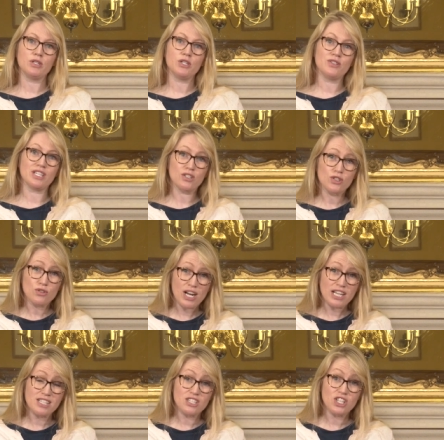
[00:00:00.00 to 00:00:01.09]
using
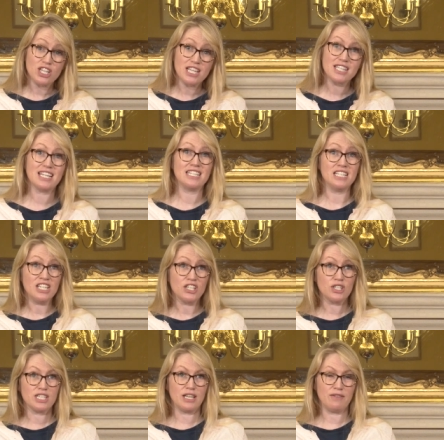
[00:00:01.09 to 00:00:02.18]
strategies and
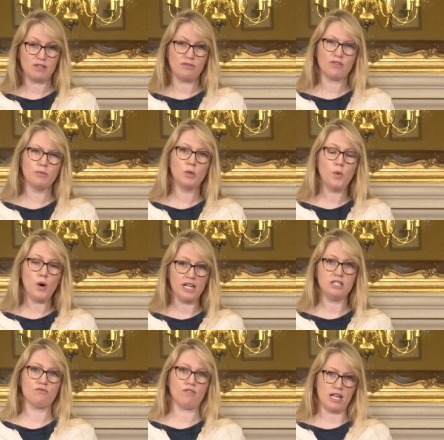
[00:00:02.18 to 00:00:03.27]
initiatives from a
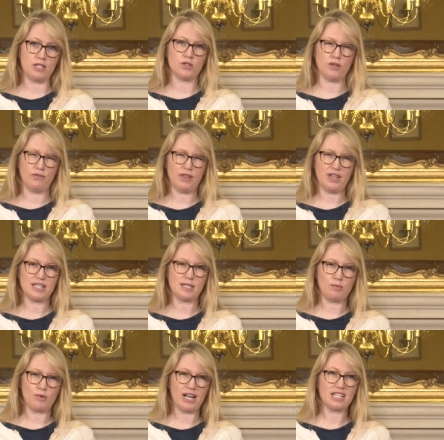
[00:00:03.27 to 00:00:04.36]
wide range of theatre
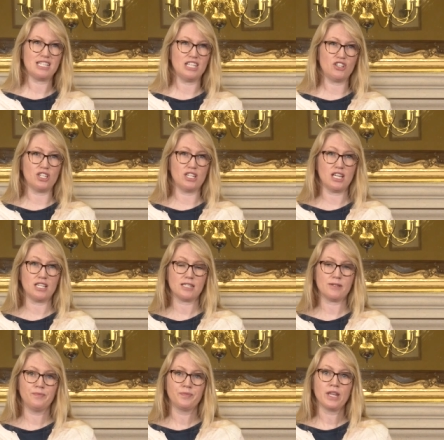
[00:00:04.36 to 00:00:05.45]
practitioners.
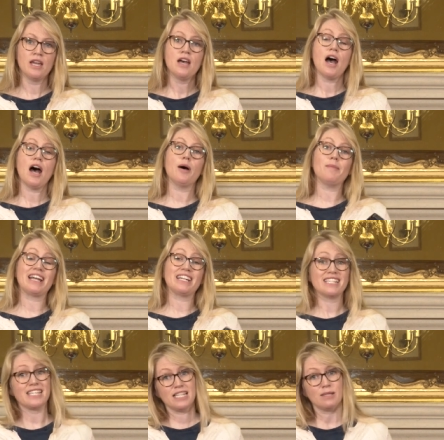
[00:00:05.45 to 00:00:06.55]
An
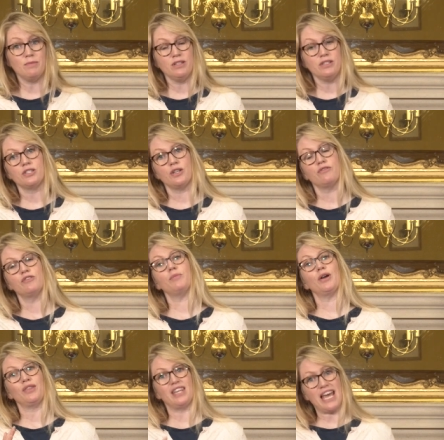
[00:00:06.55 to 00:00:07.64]
assessment for
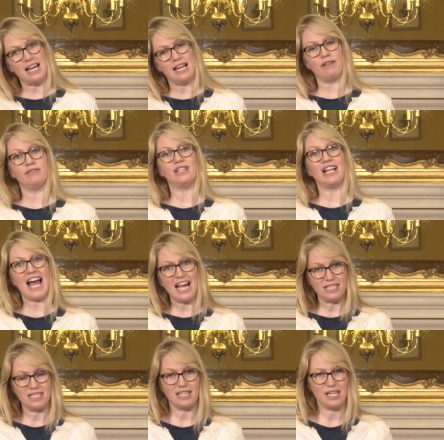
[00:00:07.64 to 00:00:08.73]
both the A-level
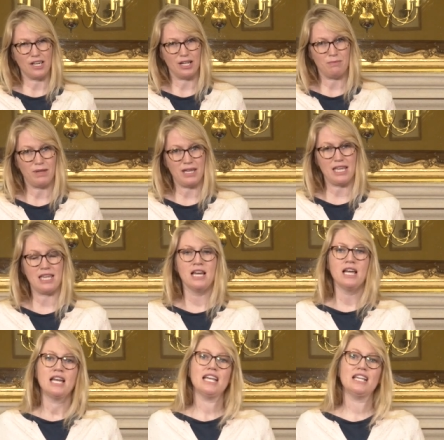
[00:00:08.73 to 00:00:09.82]
and the IB
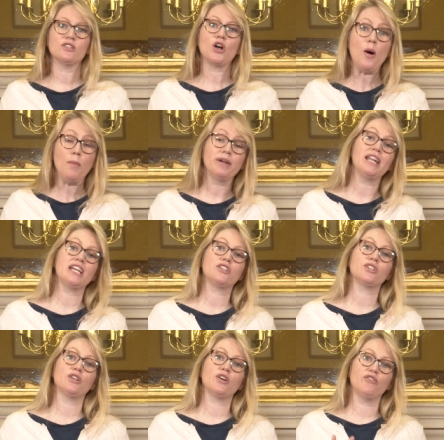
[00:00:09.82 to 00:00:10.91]
is a
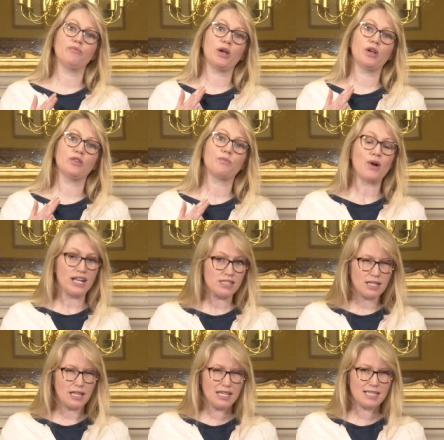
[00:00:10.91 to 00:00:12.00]
combination of both
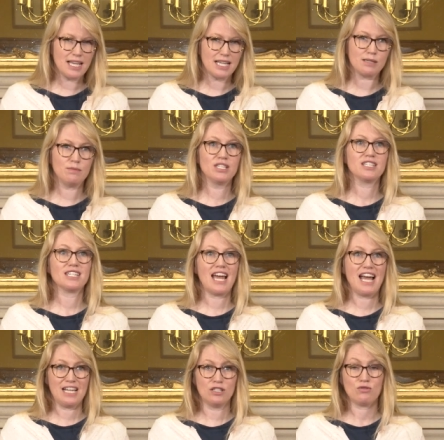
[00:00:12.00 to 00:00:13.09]
practical assessment
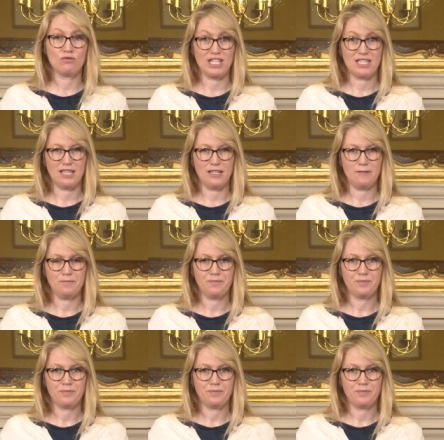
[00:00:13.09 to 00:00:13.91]
and written.